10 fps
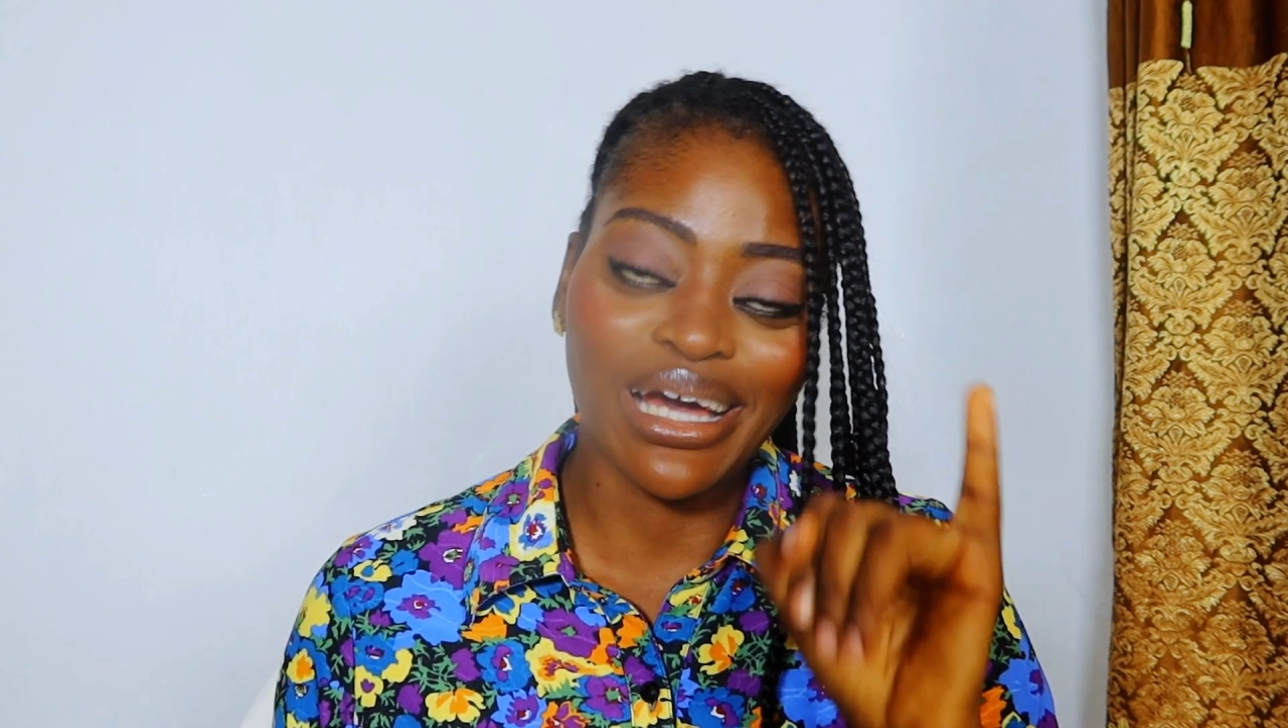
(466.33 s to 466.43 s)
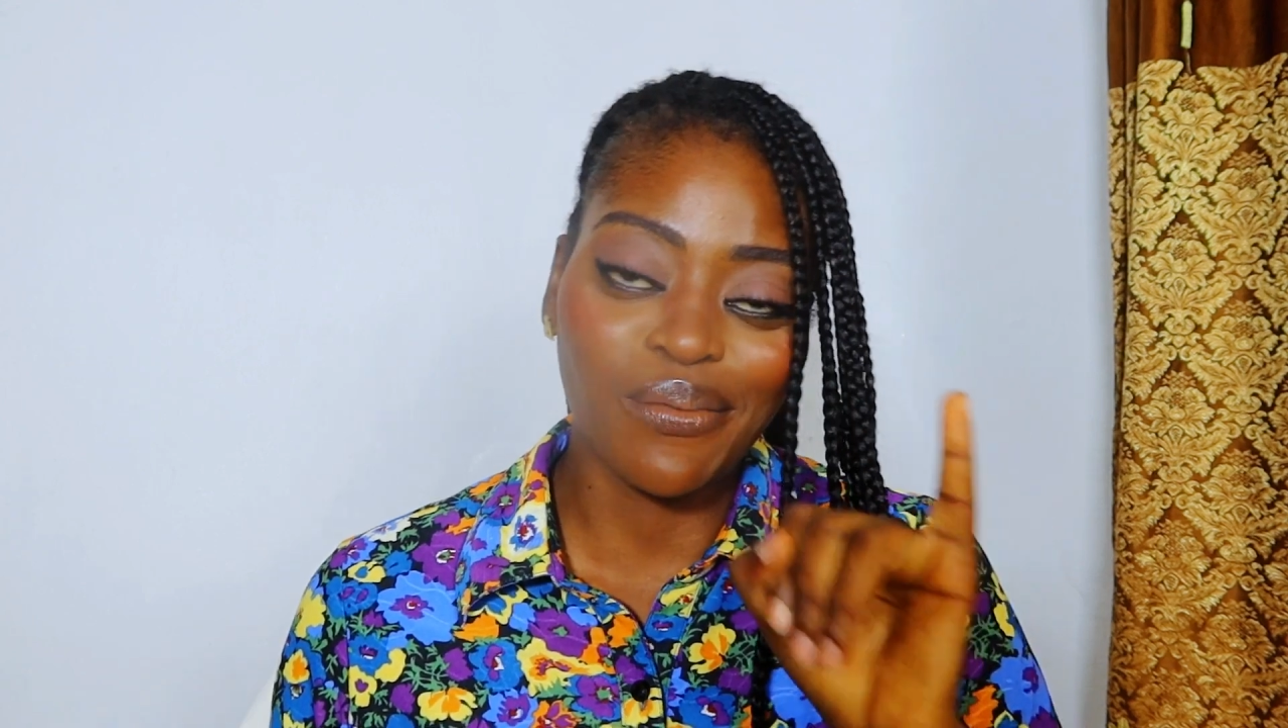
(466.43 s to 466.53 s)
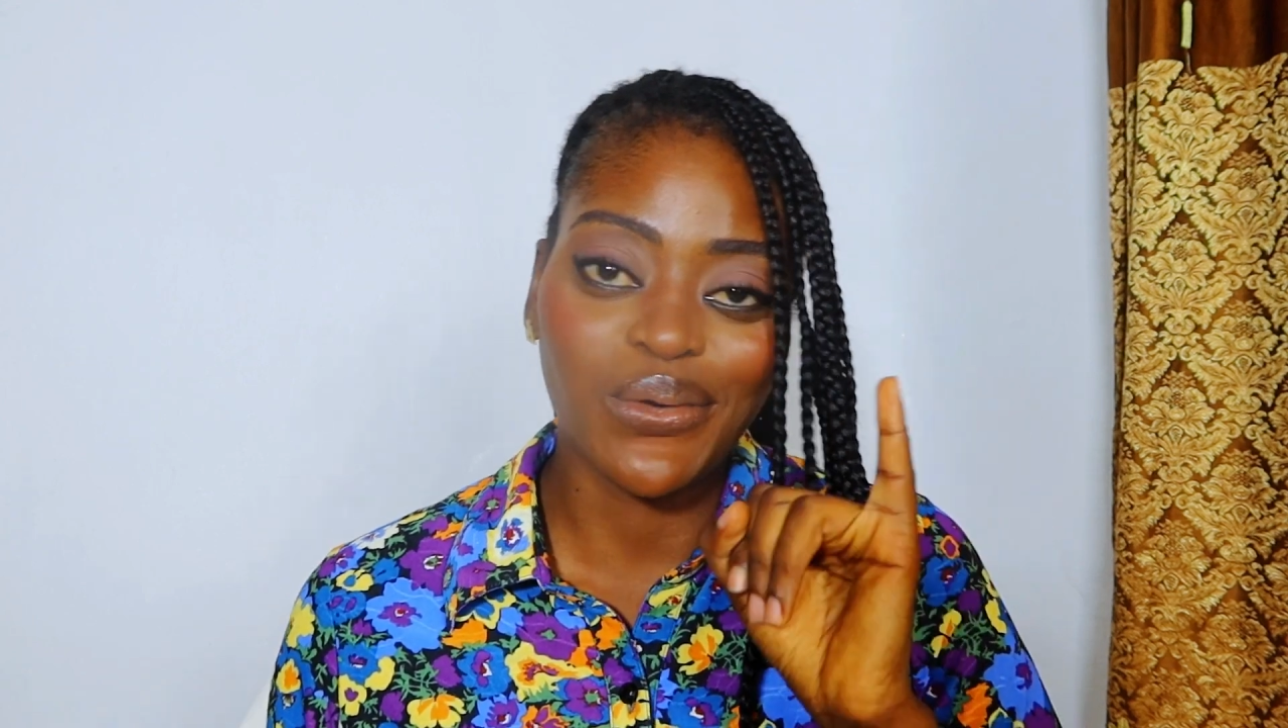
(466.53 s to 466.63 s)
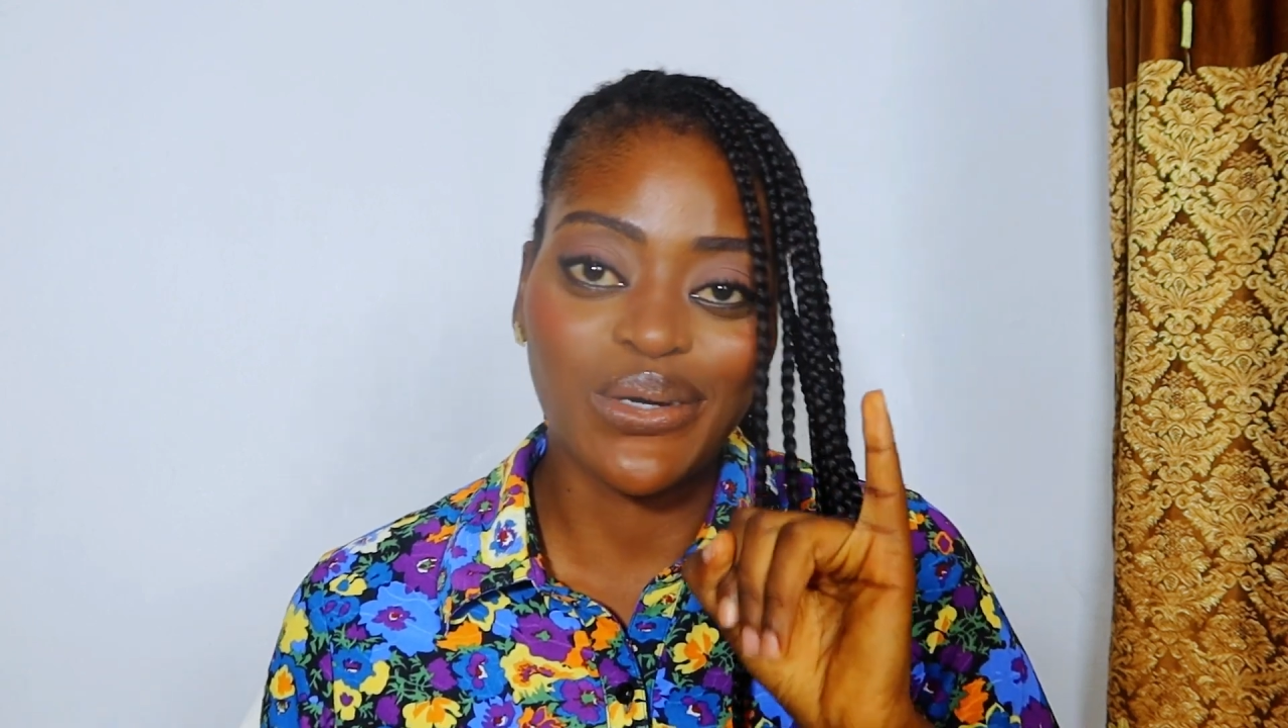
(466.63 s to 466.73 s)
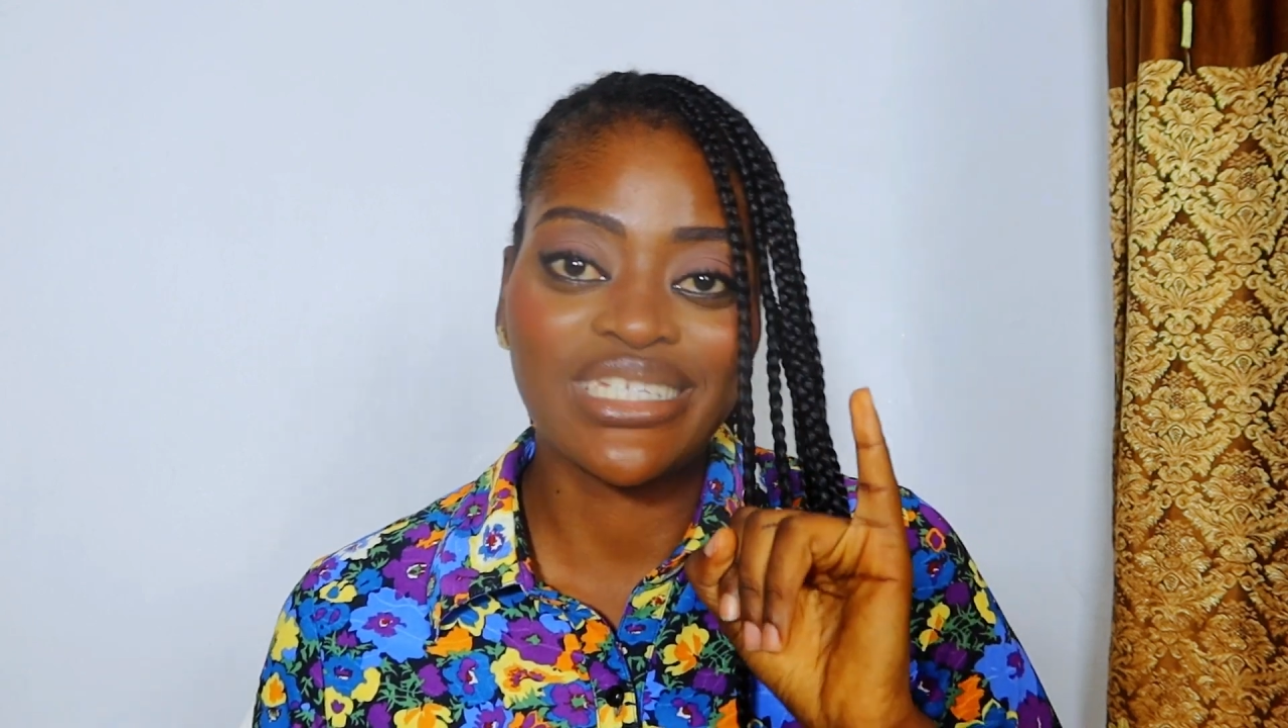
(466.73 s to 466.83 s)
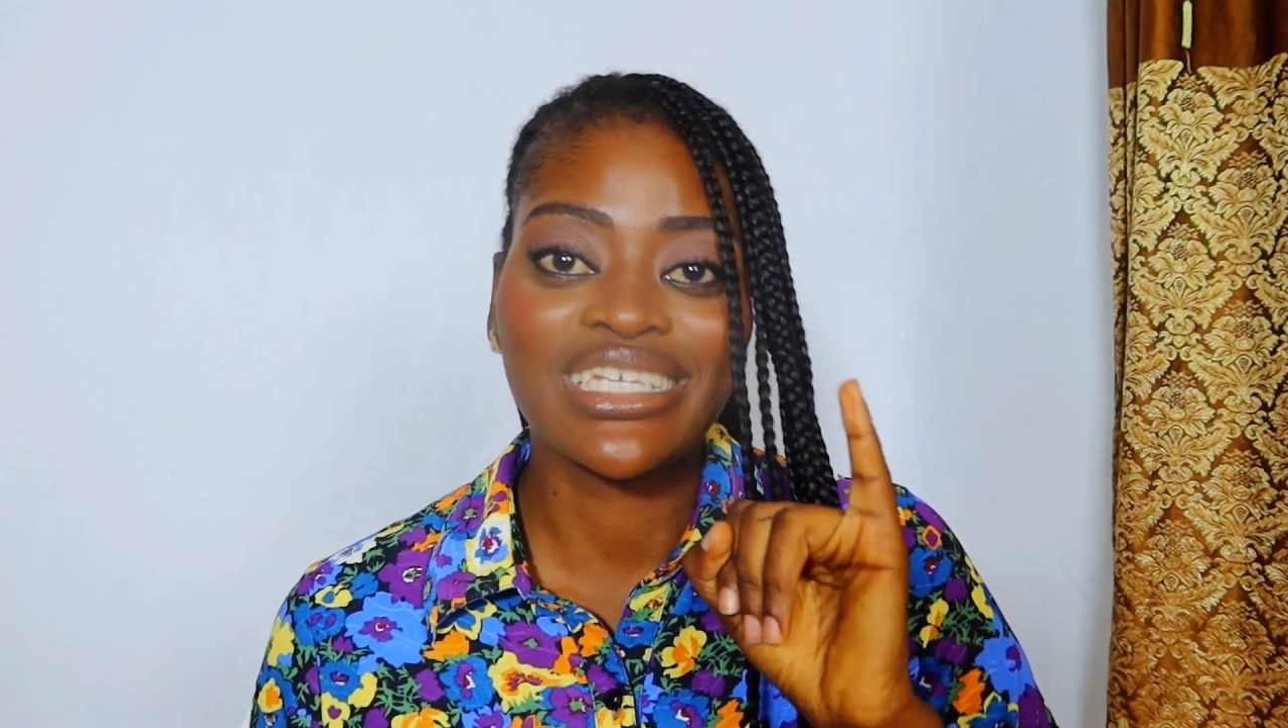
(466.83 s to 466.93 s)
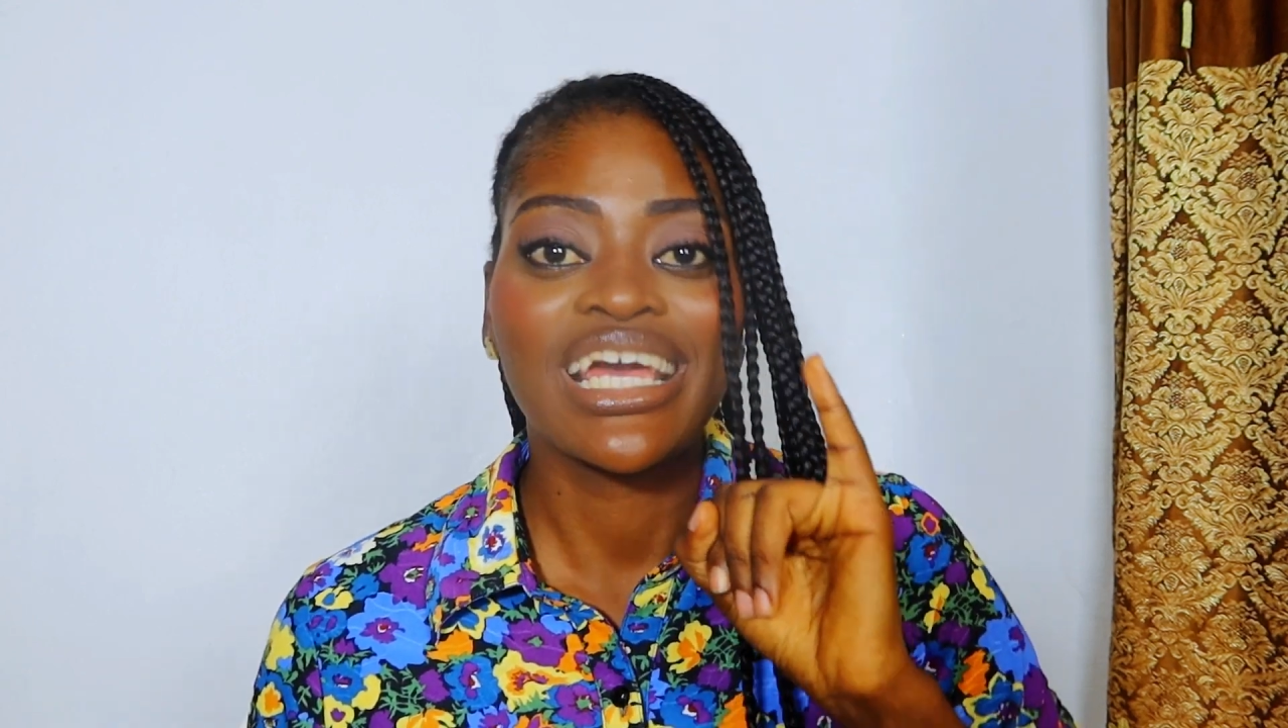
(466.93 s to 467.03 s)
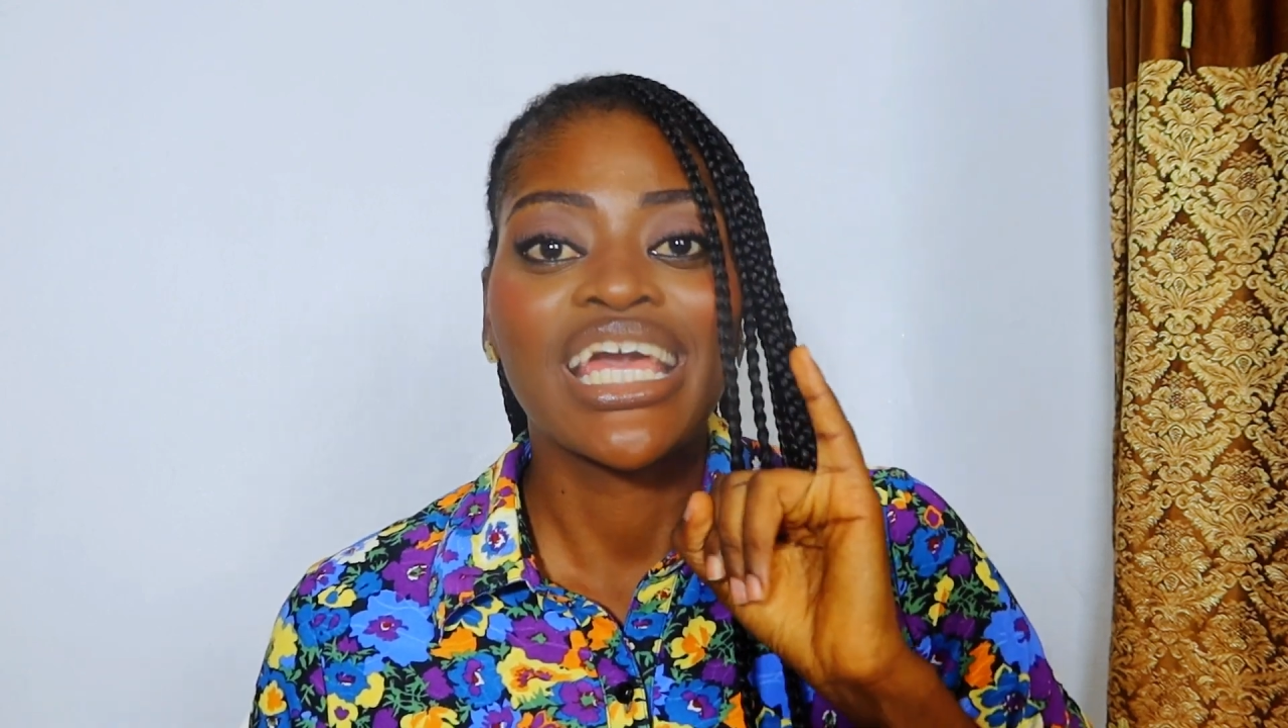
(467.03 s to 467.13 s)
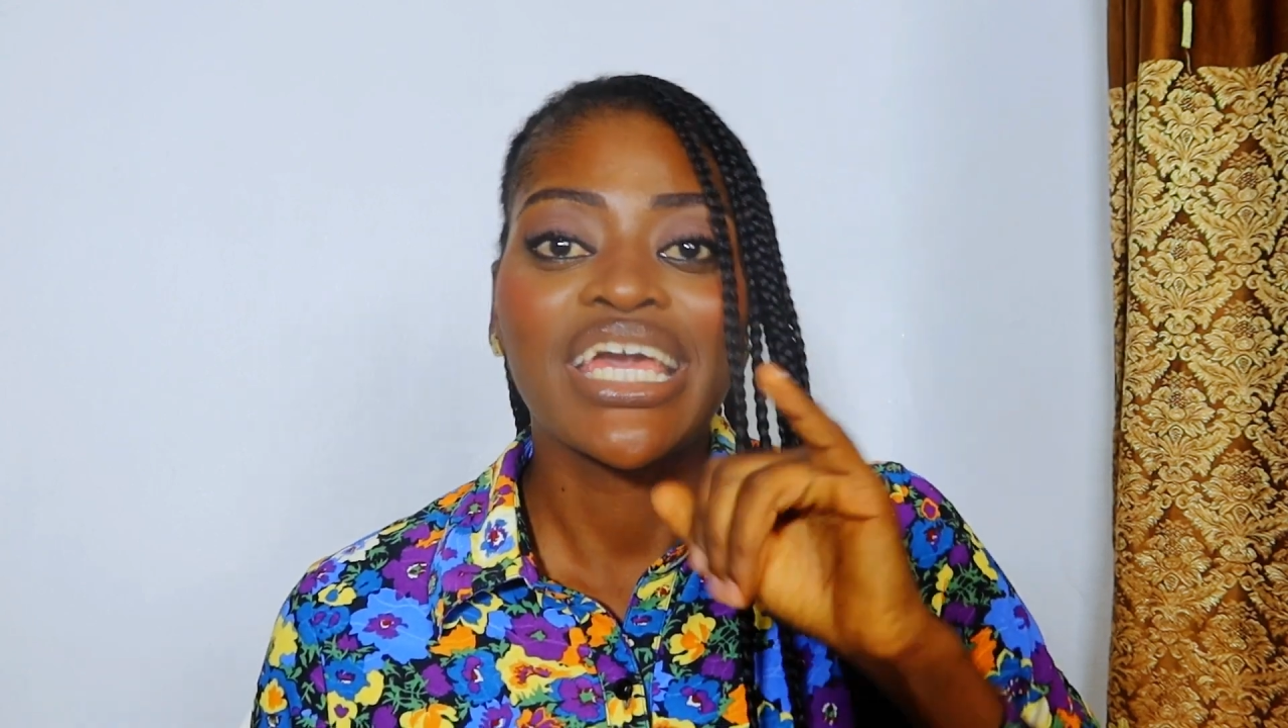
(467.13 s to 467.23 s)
CapCut.